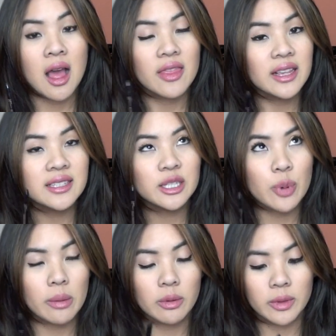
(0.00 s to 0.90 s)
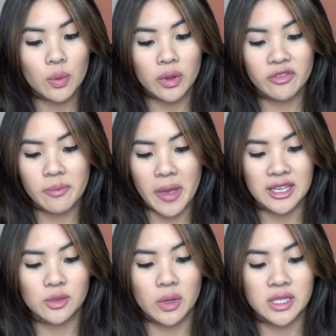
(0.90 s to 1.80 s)
This is probably one of the
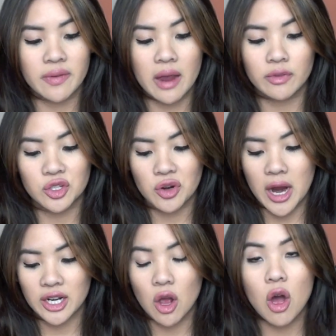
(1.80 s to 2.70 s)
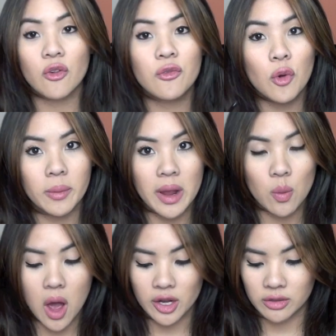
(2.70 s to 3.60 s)
best ones I've ever tried for my
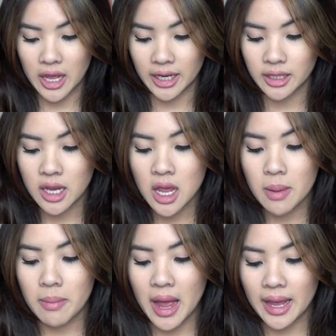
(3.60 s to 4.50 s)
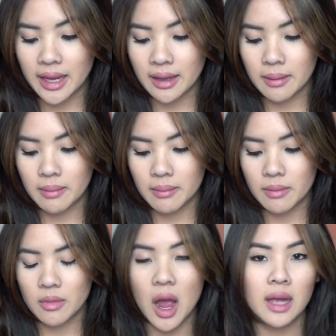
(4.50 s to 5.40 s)
waterline. My
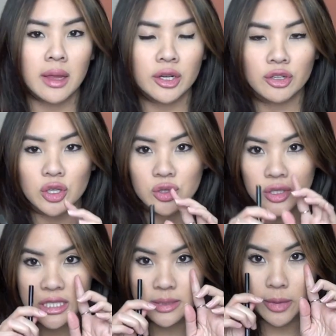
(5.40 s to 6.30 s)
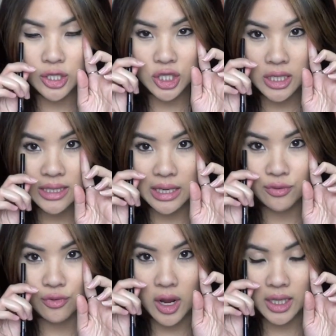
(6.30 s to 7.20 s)
eyeliner usually smudges
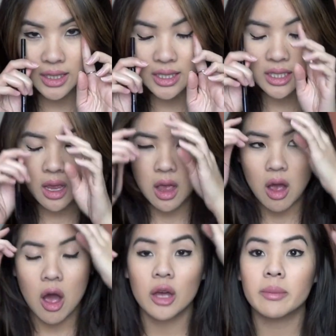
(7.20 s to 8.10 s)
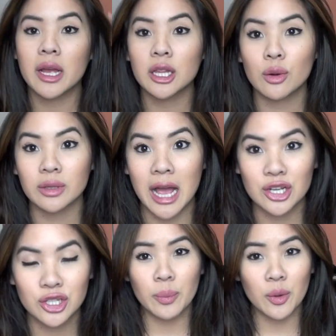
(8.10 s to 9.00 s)
and runs on my lower
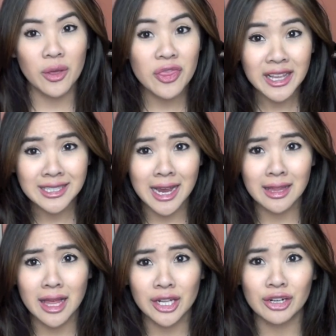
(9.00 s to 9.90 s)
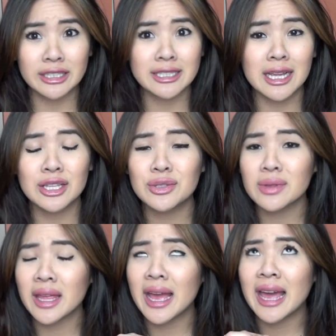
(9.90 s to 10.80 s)
lash, but with this eyeliner, it does not do
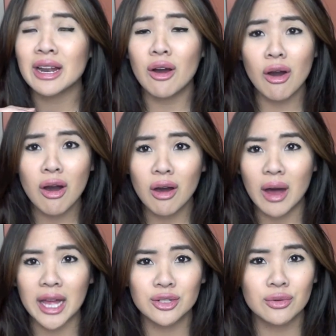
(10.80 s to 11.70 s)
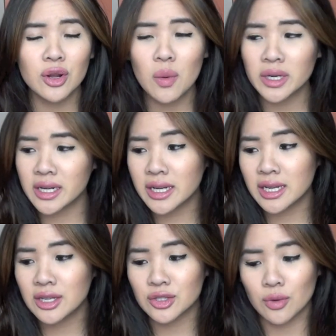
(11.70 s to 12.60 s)
that at all. I don't know what it
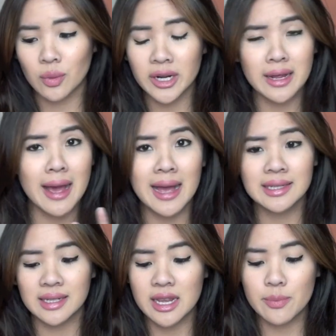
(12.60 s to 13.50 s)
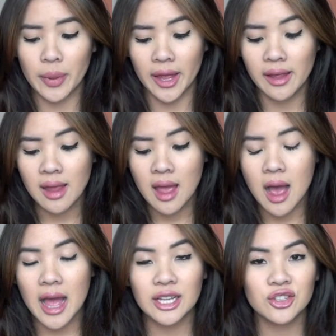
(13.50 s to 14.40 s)
is or what it has in it, but
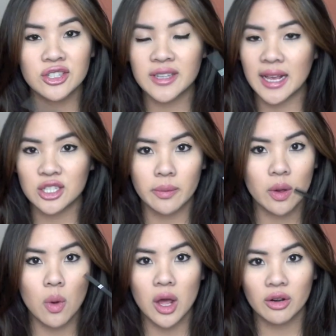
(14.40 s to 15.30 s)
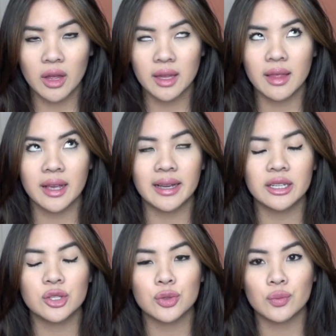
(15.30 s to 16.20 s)
it just stays on my waterline like
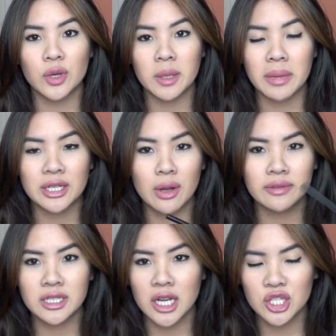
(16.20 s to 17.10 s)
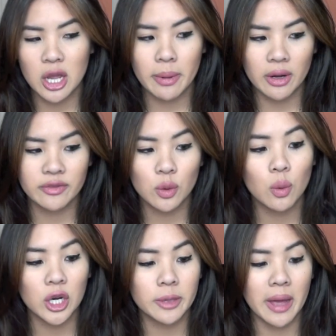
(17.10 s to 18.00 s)
a dream. I don't have to touch up, I don't have to
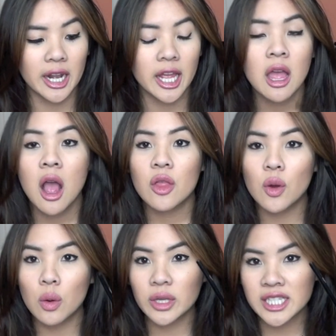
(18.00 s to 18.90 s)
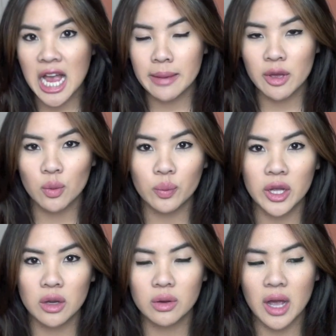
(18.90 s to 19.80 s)
worry about it. The only time it
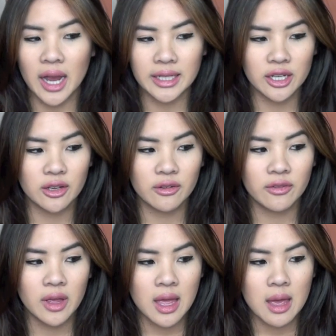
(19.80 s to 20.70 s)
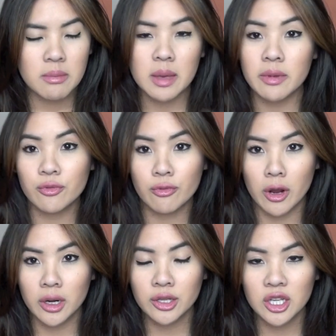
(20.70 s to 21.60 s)
will kind of maybe
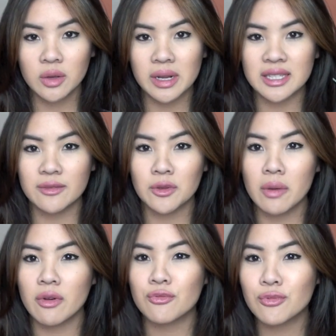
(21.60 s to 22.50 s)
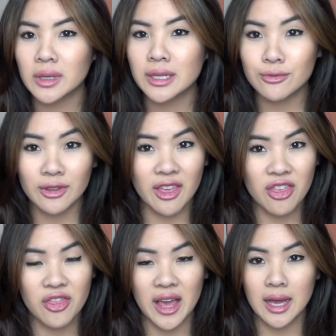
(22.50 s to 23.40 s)
run on you is if you have a really, really
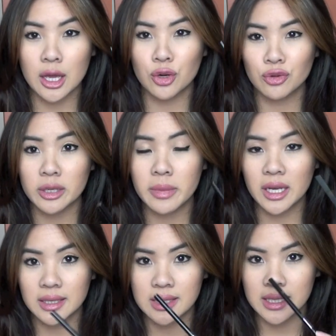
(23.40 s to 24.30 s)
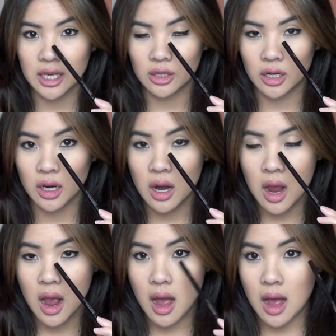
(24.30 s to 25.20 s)
thick, creamy concealer
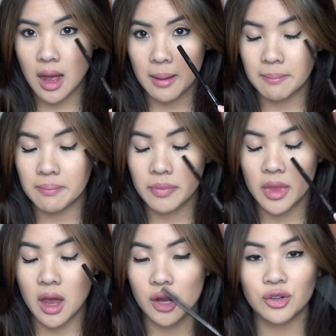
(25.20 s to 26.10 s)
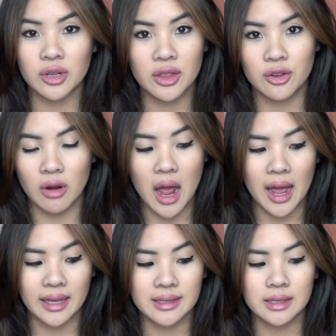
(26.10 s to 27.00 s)
underneath your
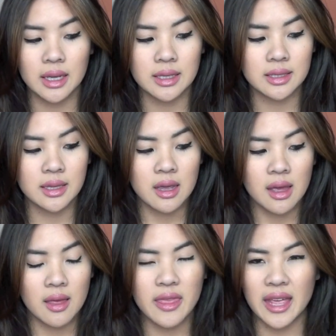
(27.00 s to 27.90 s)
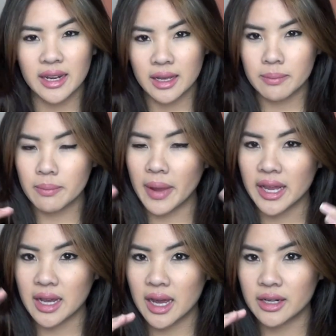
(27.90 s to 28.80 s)
eyes, because then it
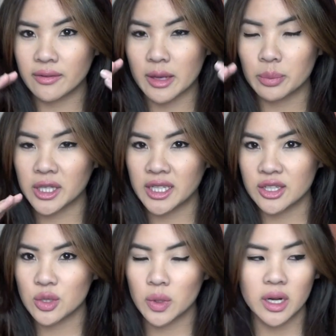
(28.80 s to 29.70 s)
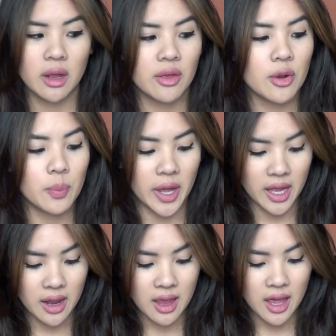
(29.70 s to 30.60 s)
might kind of like bleed into one another.
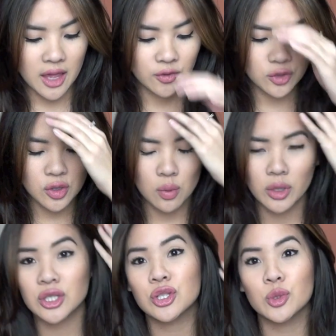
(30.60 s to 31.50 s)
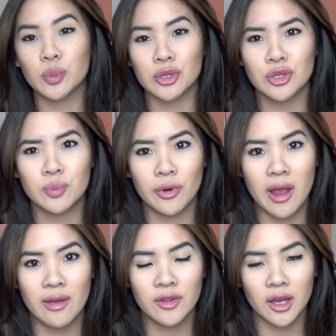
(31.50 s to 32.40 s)
But if you don't wear super, super
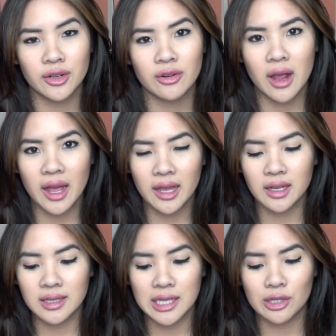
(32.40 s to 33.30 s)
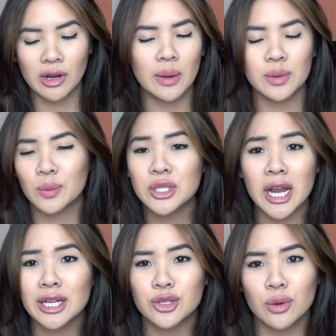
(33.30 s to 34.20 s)
heavy under eye concealer, which
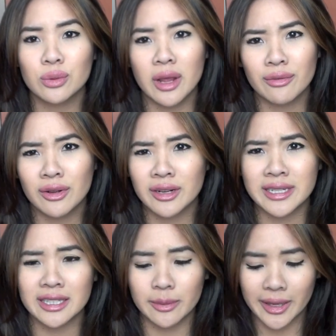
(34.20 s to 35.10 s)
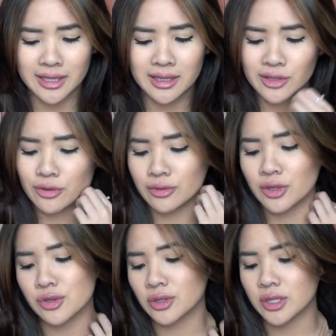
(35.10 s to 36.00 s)
I don't on a daily basis, I don't
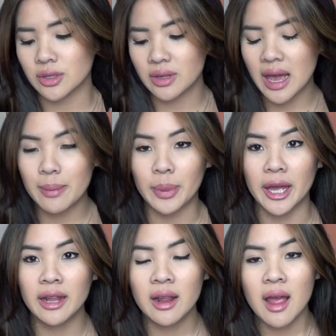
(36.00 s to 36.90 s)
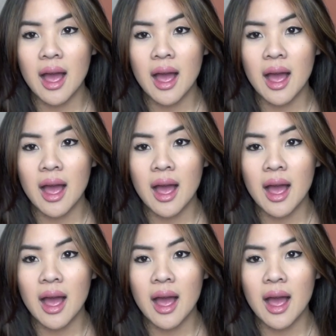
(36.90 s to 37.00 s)
usually do that, but